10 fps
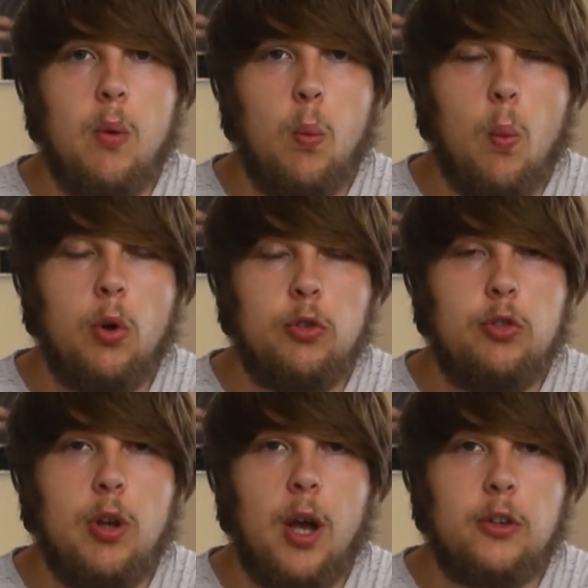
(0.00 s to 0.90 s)
once
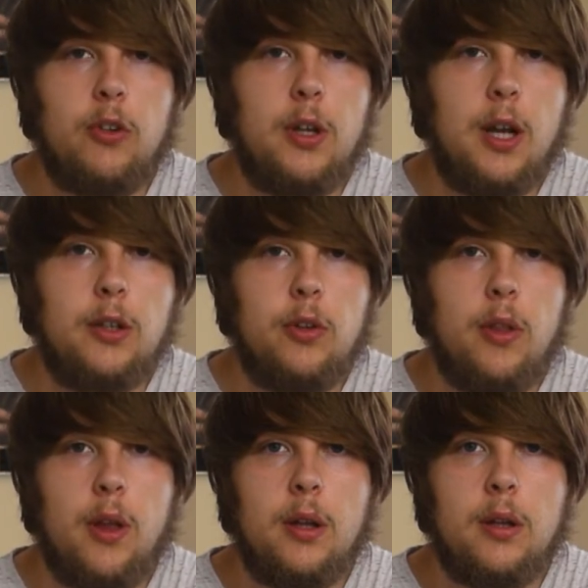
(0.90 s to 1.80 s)
you actually get into
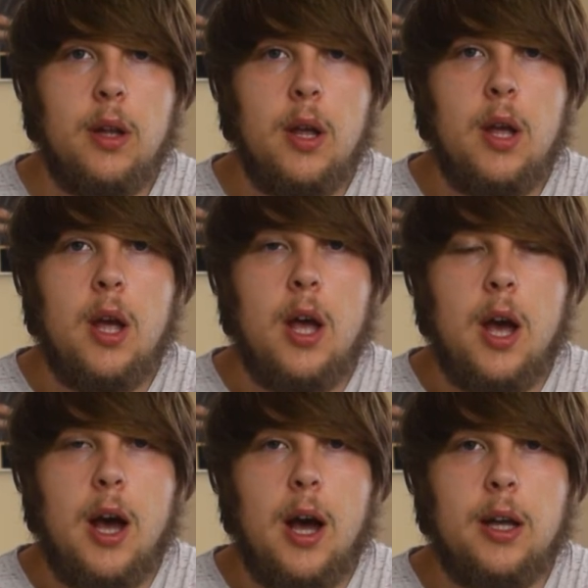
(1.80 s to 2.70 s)
that.
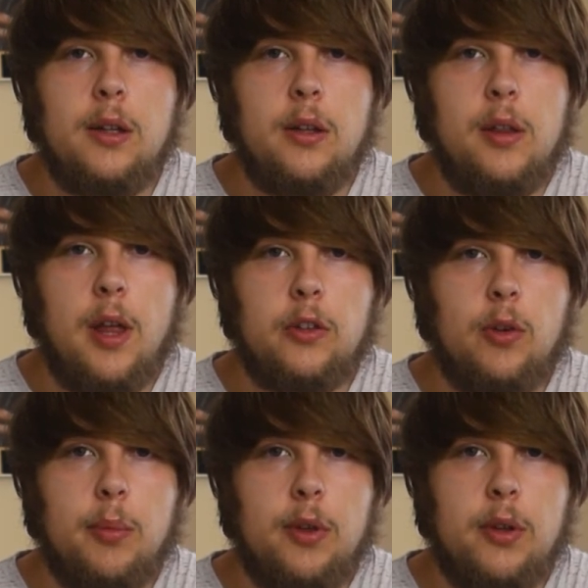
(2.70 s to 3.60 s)
And that's
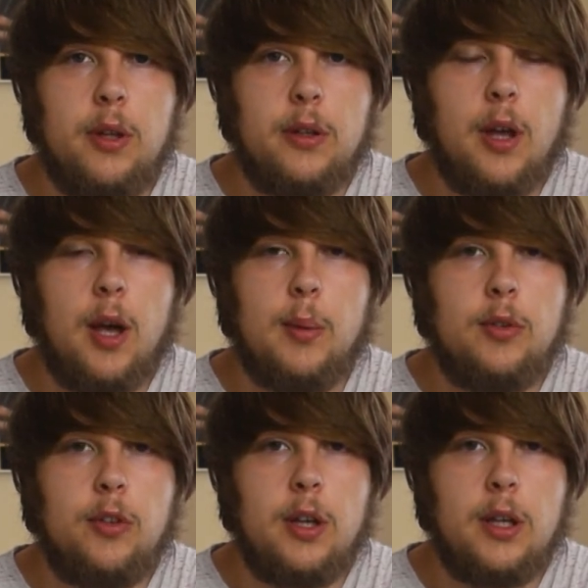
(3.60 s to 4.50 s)
something that I would
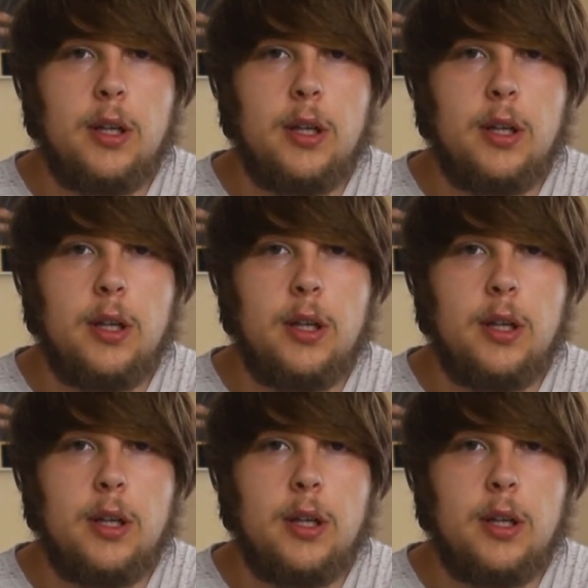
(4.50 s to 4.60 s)
say